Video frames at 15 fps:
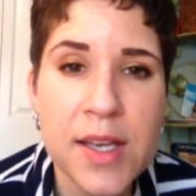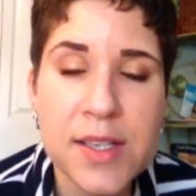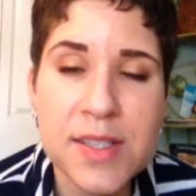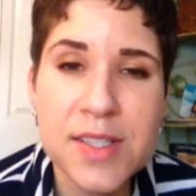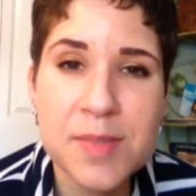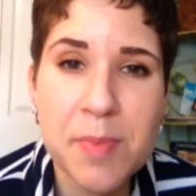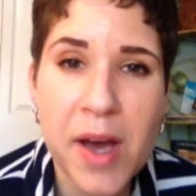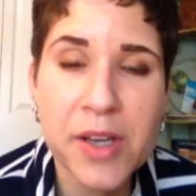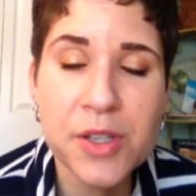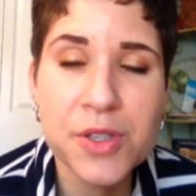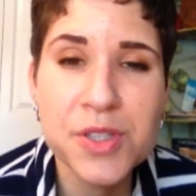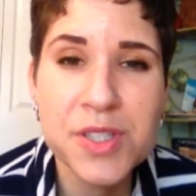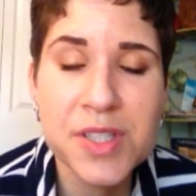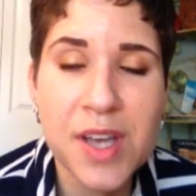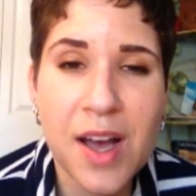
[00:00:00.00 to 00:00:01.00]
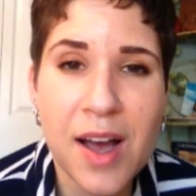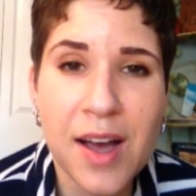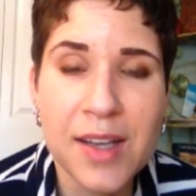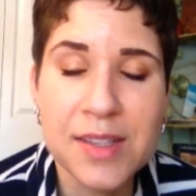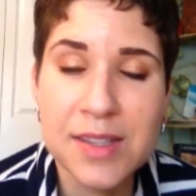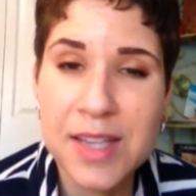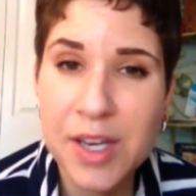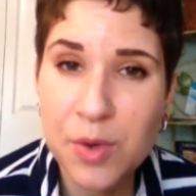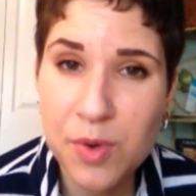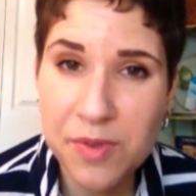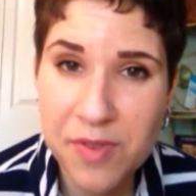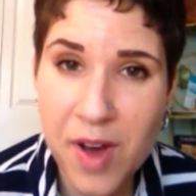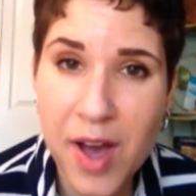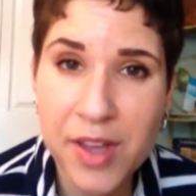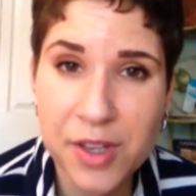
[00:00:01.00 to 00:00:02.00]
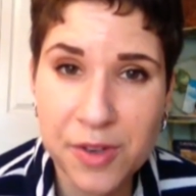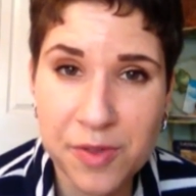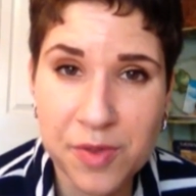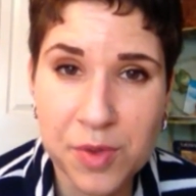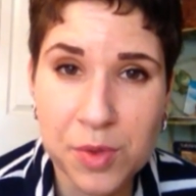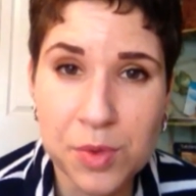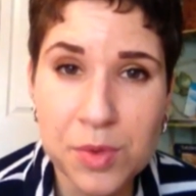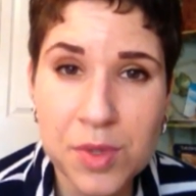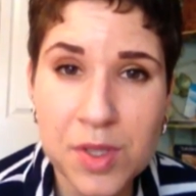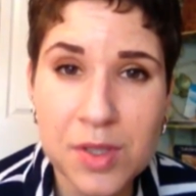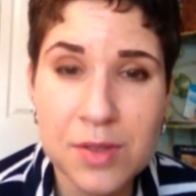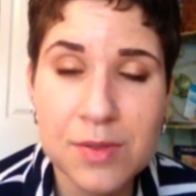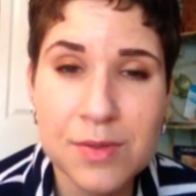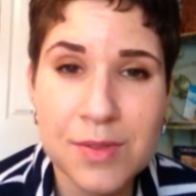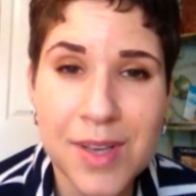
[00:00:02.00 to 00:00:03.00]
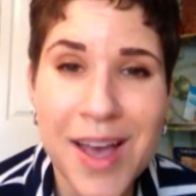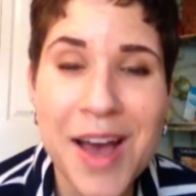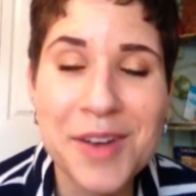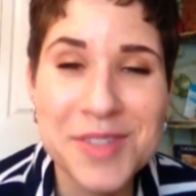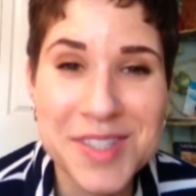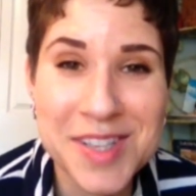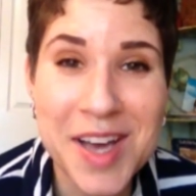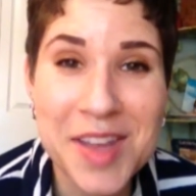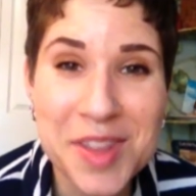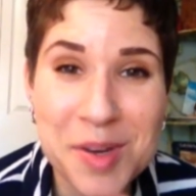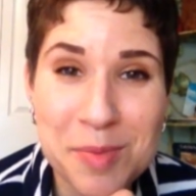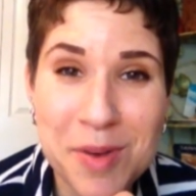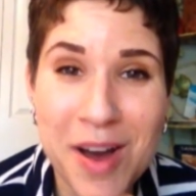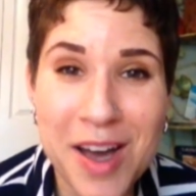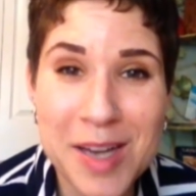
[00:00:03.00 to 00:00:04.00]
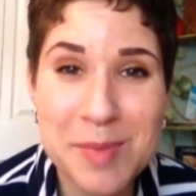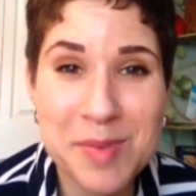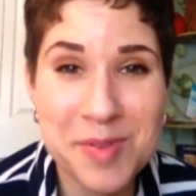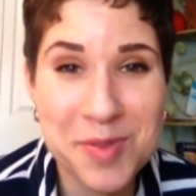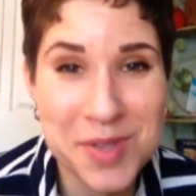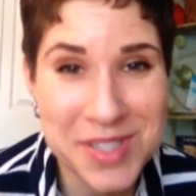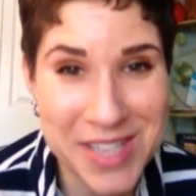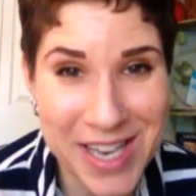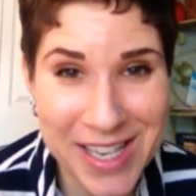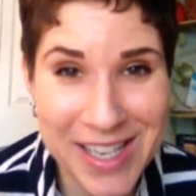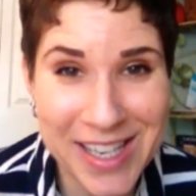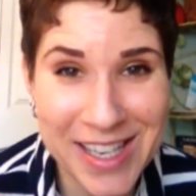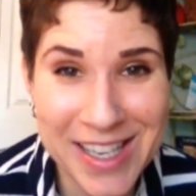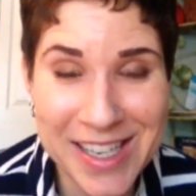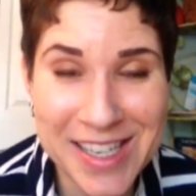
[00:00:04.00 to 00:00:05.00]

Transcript: Spiders liquefy their food outside their body before taking it